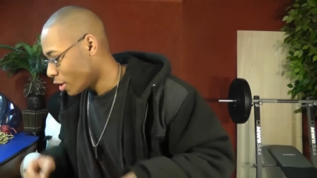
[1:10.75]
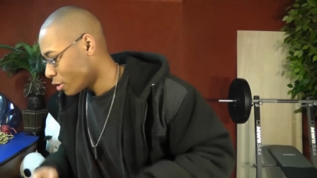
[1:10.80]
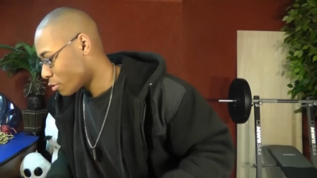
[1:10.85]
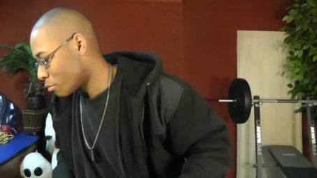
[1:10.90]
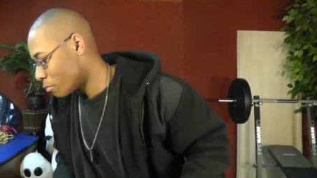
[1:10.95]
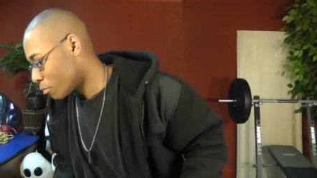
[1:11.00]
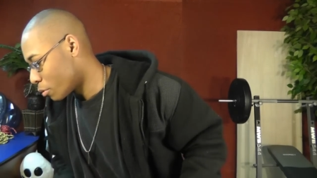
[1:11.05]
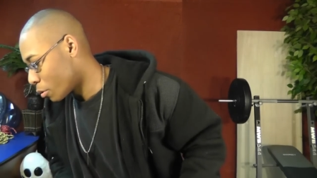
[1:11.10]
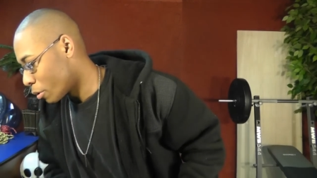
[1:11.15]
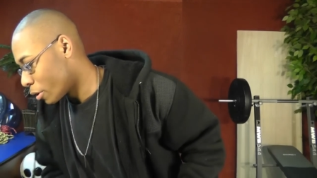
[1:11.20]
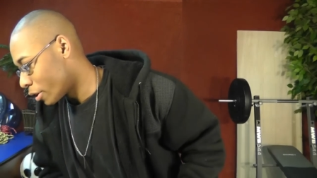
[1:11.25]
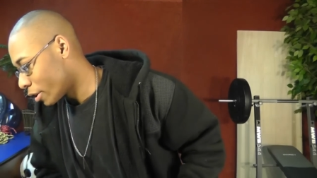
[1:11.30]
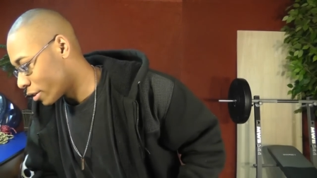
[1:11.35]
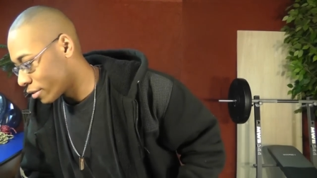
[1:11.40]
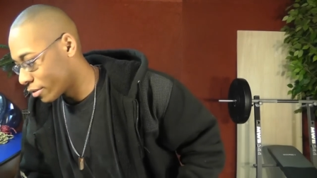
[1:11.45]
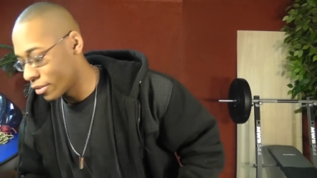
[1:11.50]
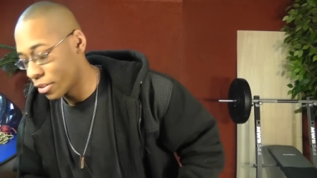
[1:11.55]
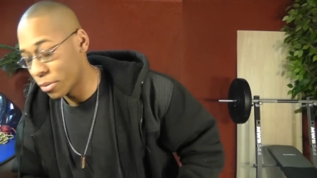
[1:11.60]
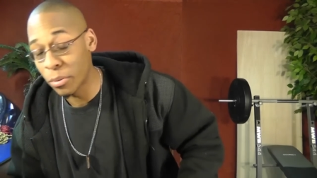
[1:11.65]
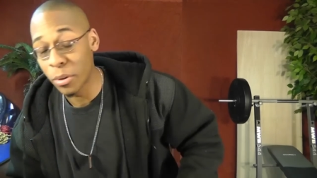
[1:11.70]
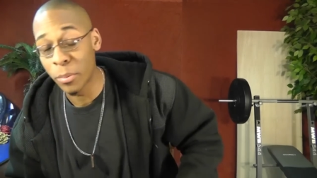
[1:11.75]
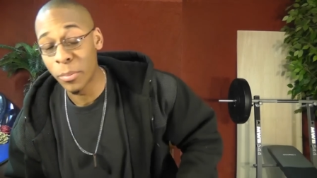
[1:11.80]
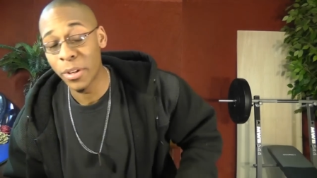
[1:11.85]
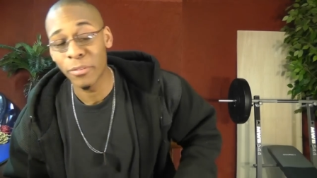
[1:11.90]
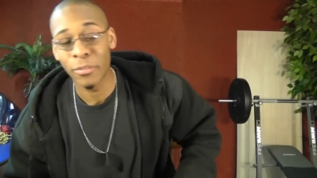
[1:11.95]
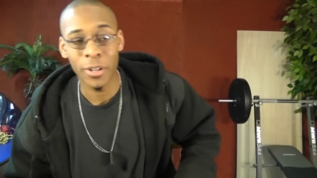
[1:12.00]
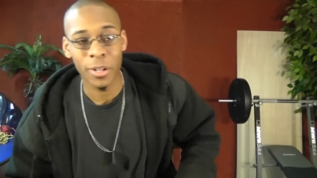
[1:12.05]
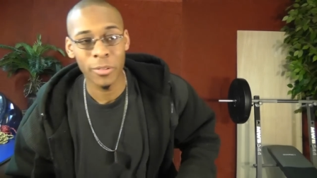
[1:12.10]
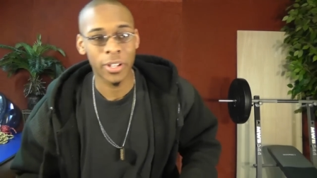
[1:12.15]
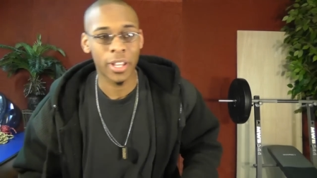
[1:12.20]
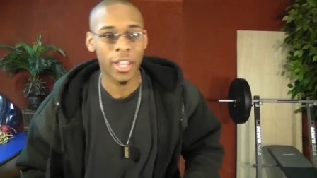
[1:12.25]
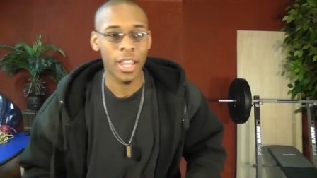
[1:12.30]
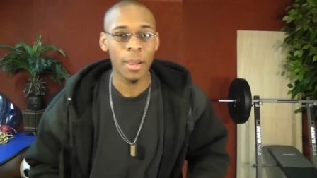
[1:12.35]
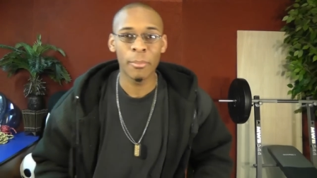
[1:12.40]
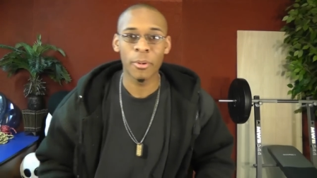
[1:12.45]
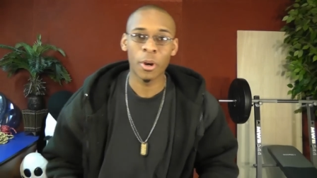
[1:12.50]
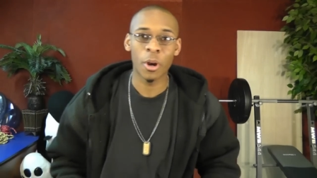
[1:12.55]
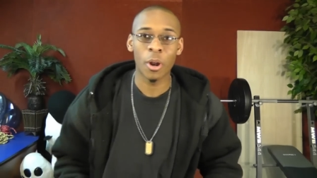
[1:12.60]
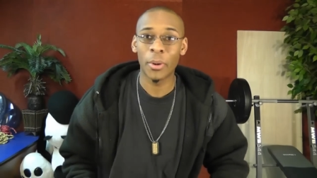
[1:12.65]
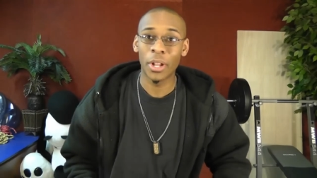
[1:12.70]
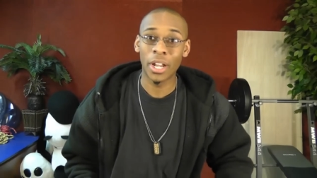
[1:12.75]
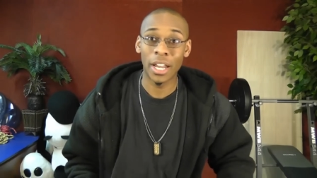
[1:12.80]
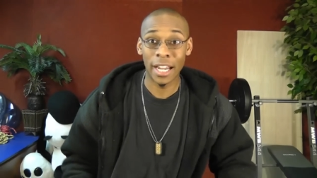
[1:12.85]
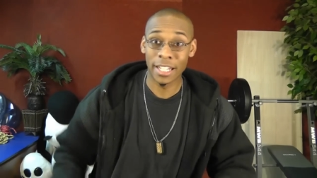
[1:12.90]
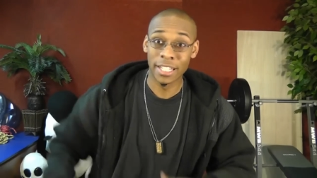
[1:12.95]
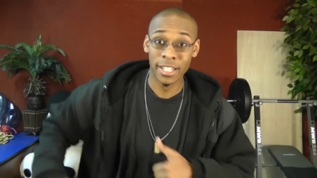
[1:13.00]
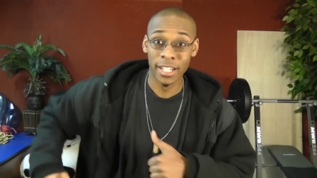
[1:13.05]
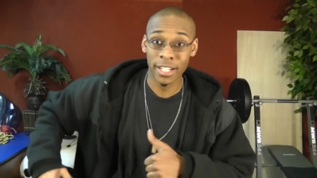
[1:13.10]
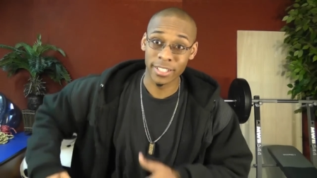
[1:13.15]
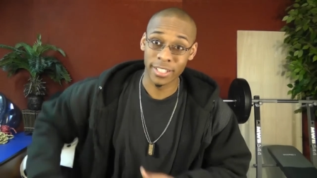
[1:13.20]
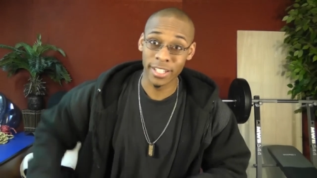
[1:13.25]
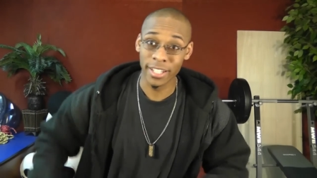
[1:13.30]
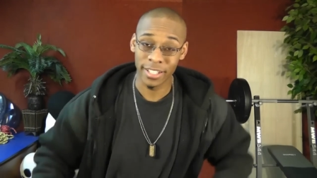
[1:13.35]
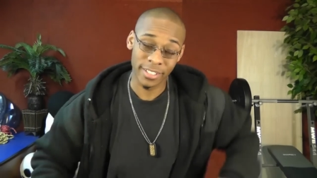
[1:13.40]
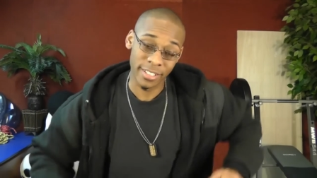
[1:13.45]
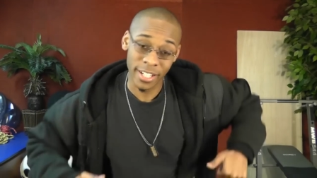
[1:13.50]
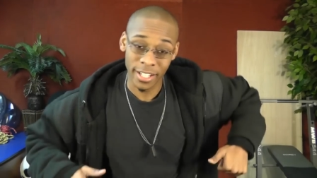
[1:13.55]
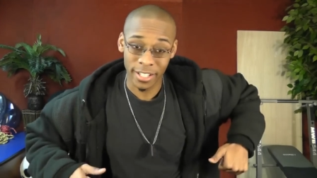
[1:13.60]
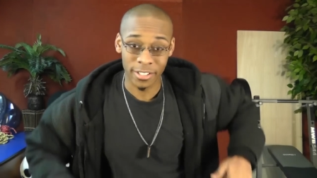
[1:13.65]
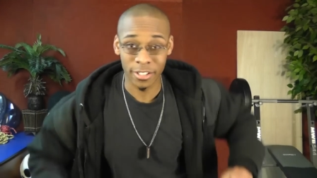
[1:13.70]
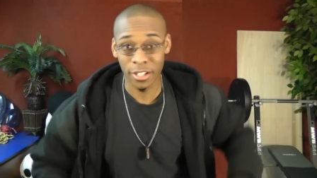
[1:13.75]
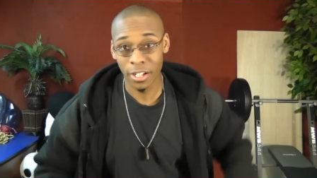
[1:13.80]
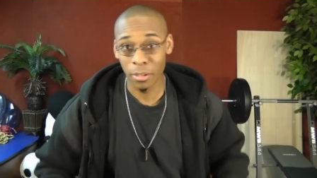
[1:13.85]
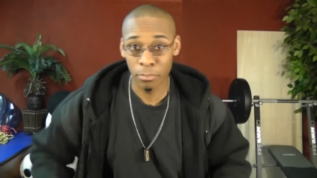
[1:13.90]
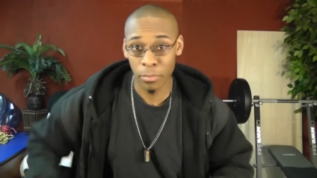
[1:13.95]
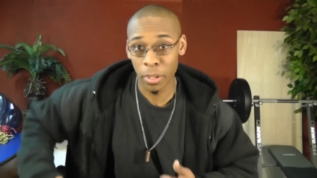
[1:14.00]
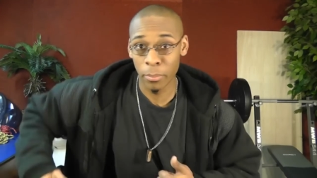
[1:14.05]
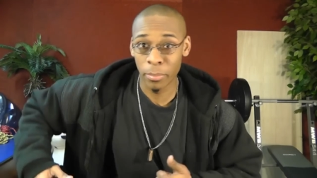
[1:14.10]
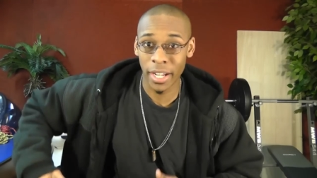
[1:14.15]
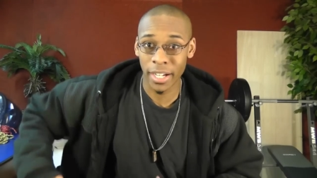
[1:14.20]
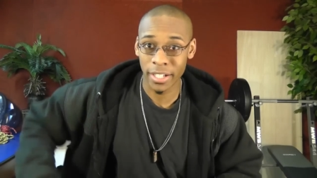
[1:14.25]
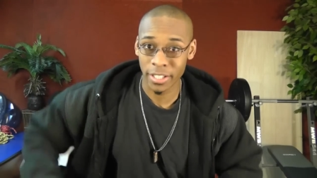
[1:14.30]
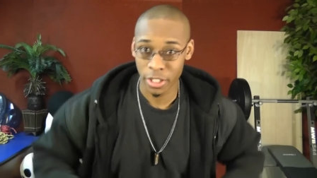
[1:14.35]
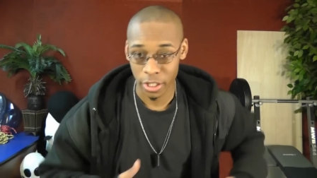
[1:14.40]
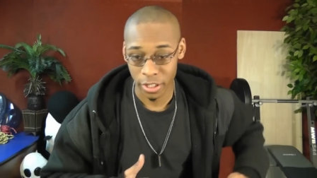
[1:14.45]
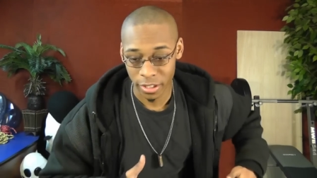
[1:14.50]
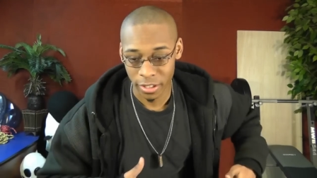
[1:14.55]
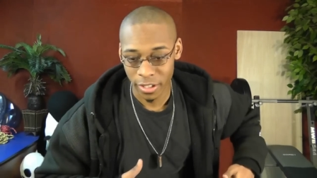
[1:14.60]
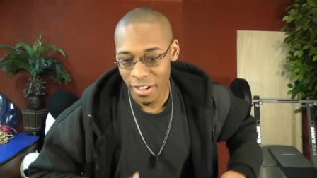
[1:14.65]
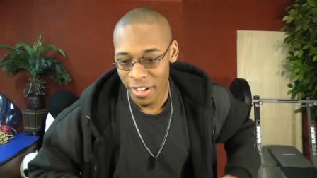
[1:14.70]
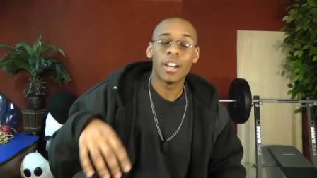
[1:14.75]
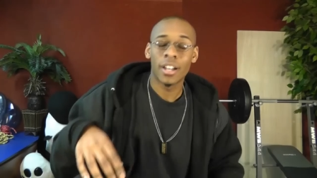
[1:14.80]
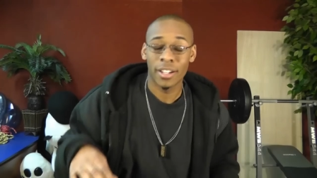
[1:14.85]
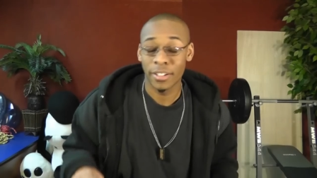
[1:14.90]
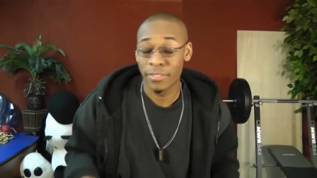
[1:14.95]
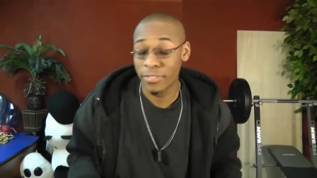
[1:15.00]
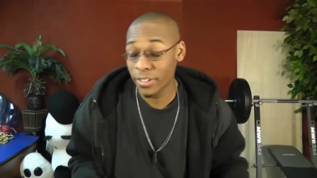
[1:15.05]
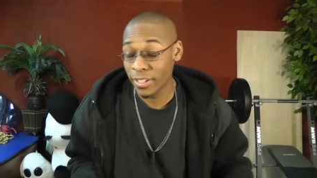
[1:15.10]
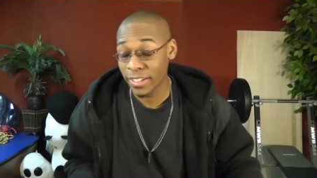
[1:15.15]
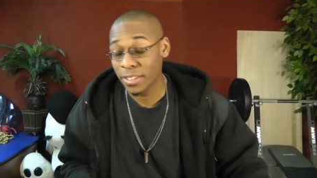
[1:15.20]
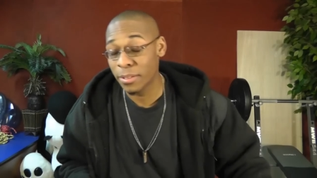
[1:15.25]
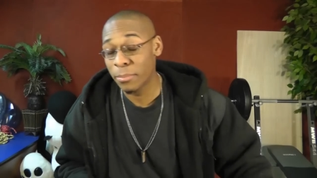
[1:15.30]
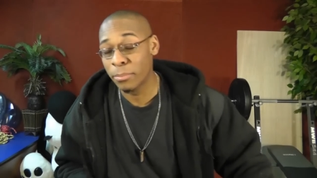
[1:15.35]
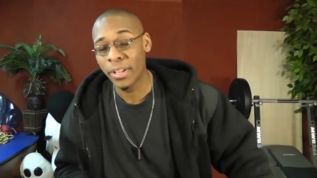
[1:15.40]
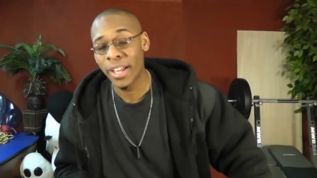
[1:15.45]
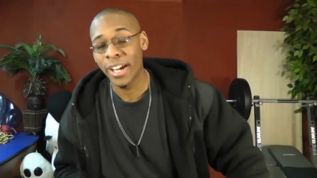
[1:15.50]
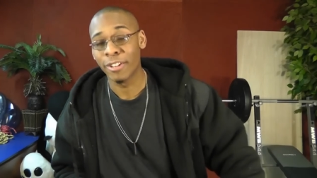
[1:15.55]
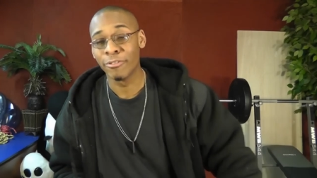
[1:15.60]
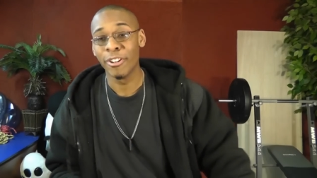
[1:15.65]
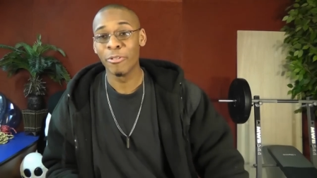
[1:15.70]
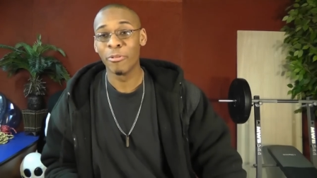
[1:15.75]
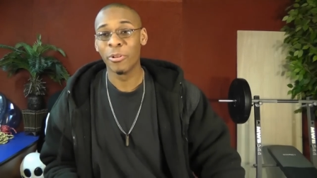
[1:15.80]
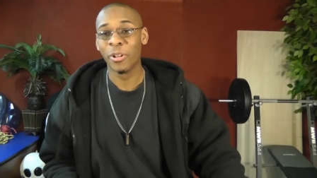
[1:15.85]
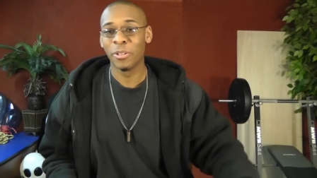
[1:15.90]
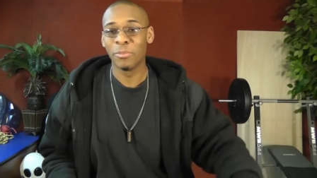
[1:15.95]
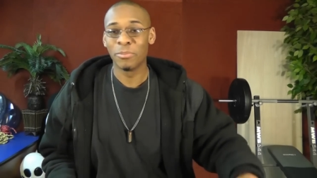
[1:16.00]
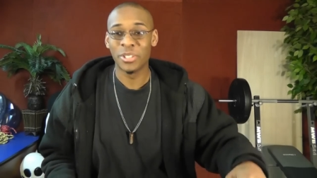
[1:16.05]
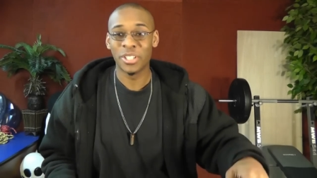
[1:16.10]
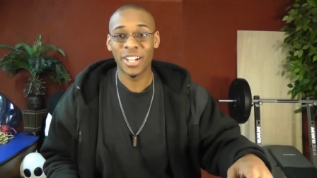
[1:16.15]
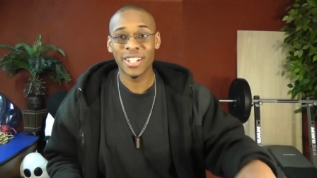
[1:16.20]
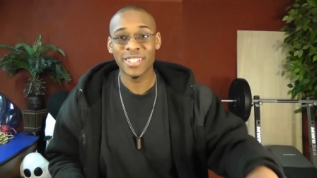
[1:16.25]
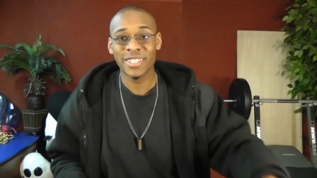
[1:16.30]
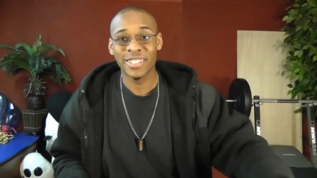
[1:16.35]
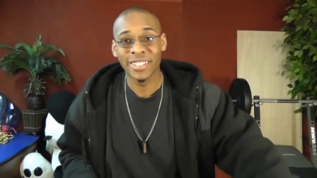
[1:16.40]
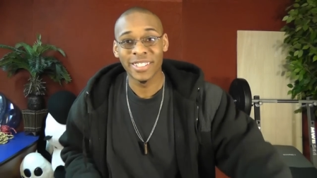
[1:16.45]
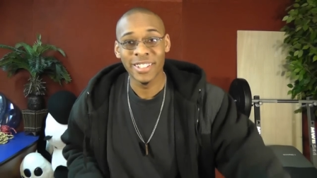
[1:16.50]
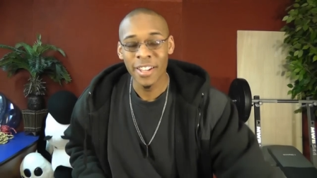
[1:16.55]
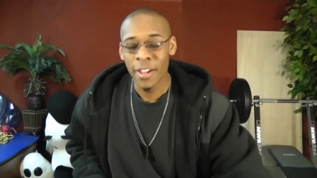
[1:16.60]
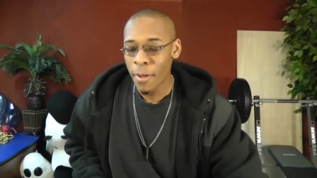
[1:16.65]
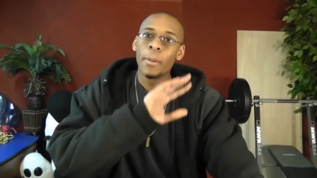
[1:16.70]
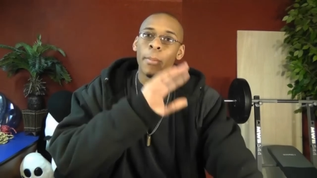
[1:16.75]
handsome boy. And you put me in front of a camera and I'm all like, dick, dick, dick, dick, big black dick. Oh, I feel like the black Ray William Johnson.